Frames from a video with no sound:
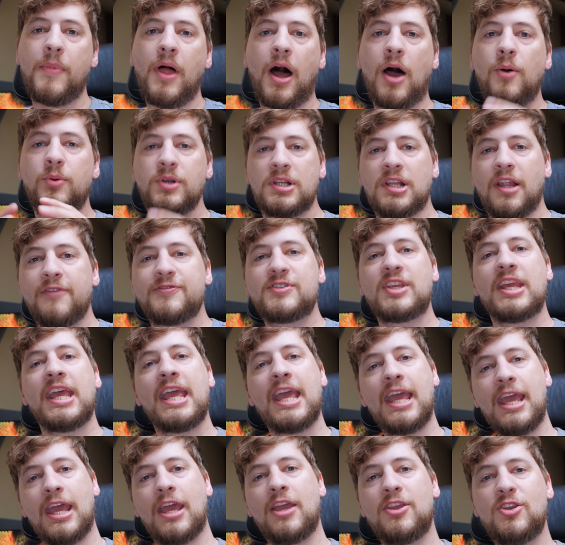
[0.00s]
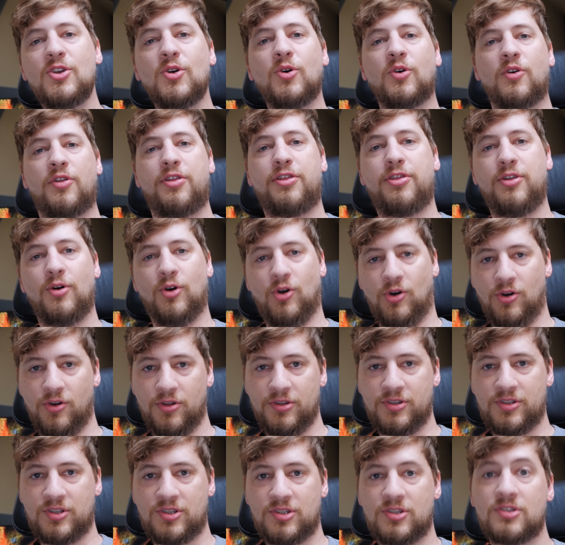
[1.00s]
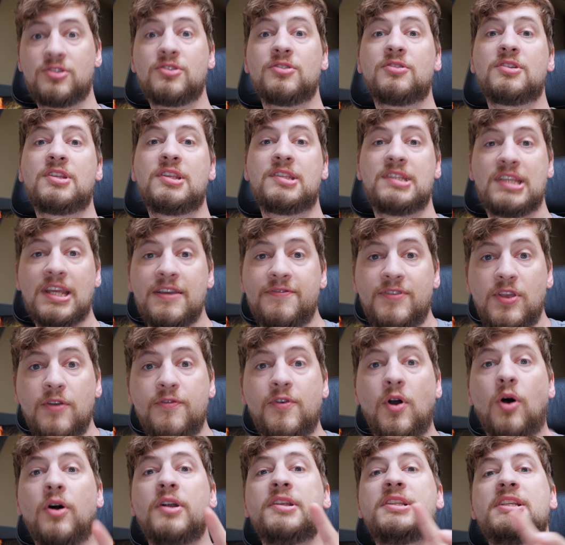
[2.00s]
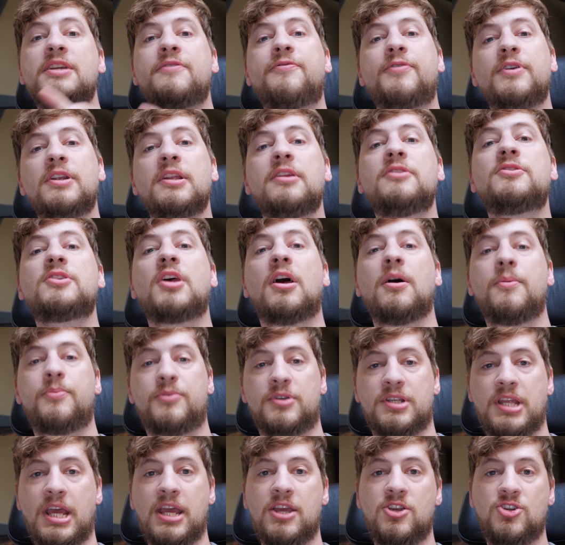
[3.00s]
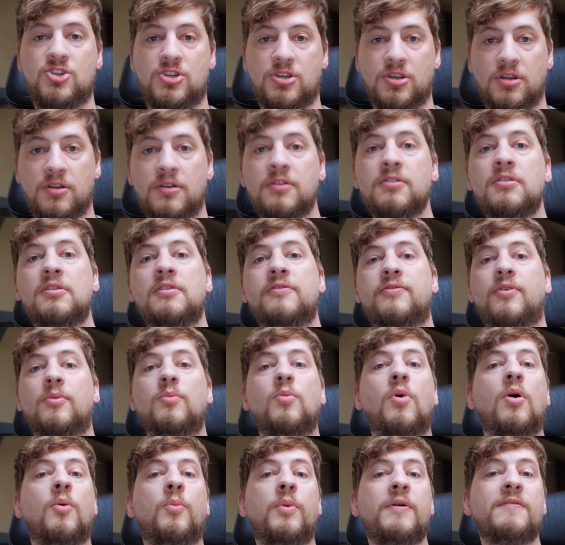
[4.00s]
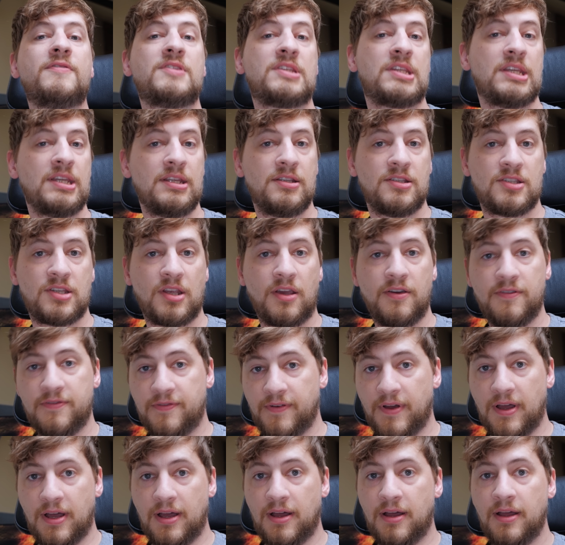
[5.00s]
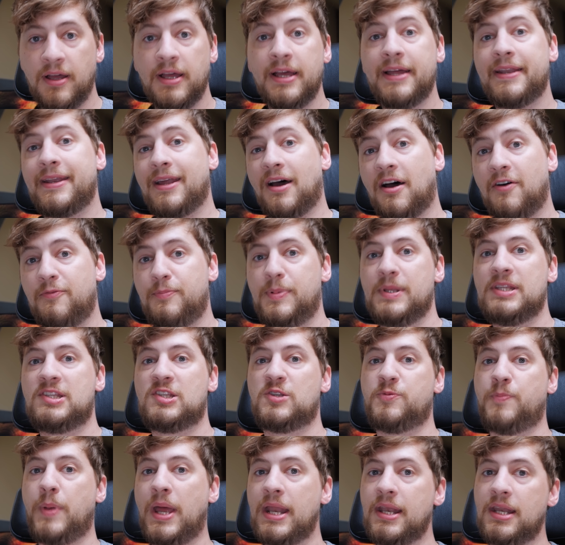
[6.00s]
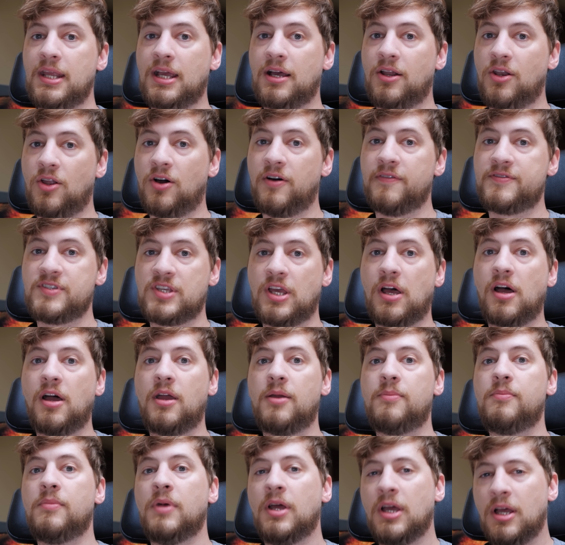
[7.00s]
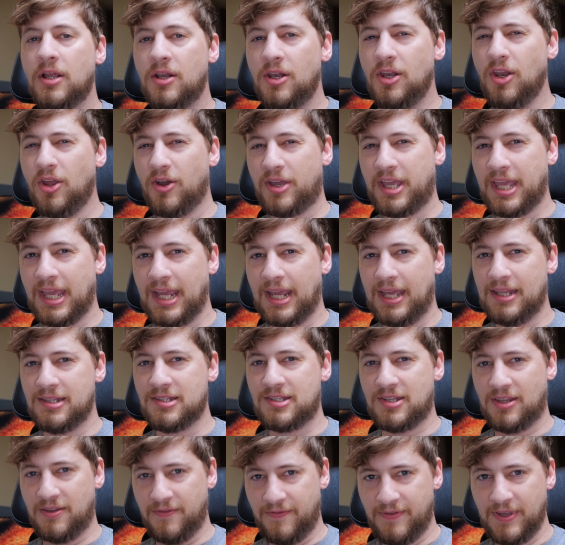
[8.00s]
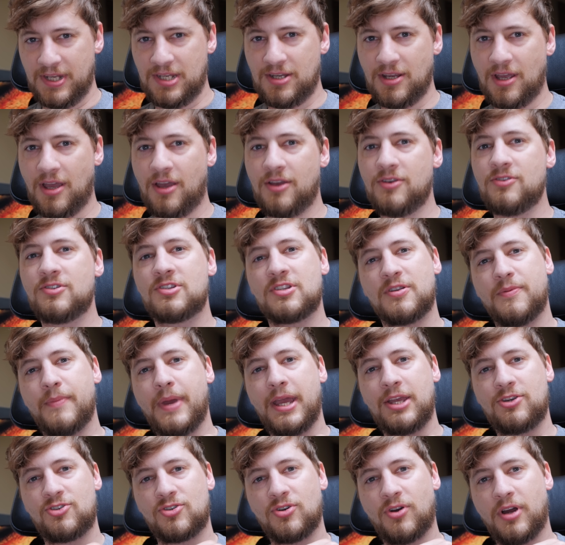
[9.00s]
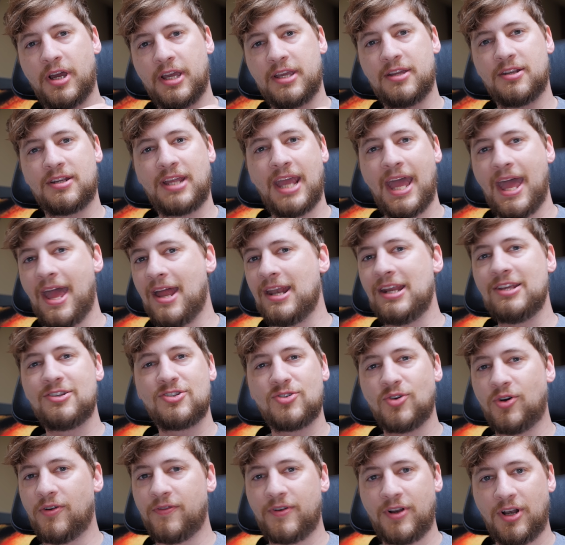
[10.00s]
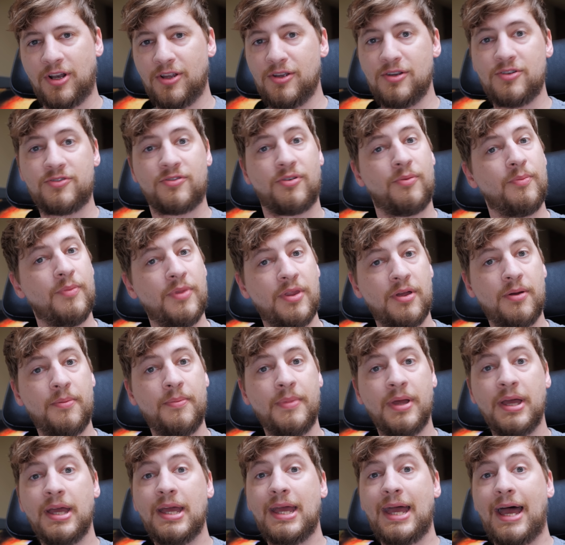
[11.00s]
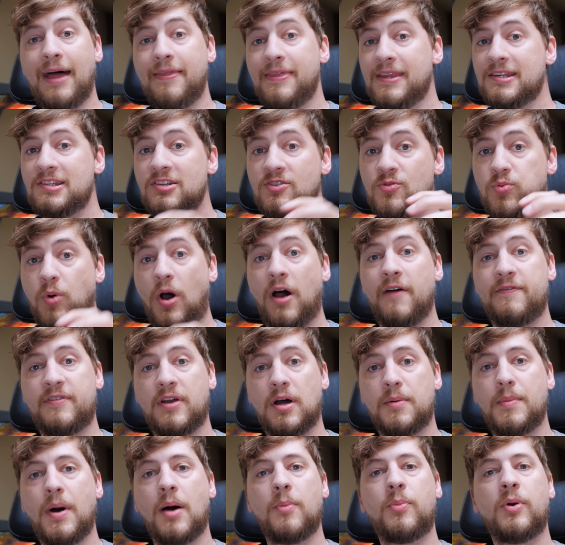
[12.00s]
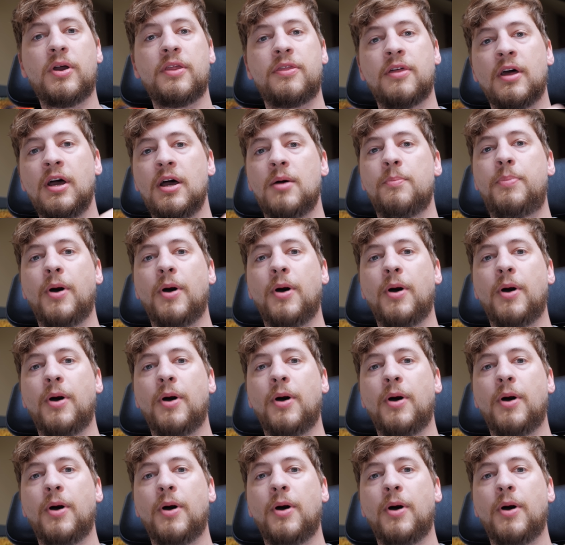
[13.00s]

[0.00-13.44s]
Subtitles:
I would love to hear your thoughts to see if you've got a different interpretation from what we've seen so far. Now, I've been spending a lot of time looking into the videos to make sure I could get any sort of clues from them, and this is what I've come up with.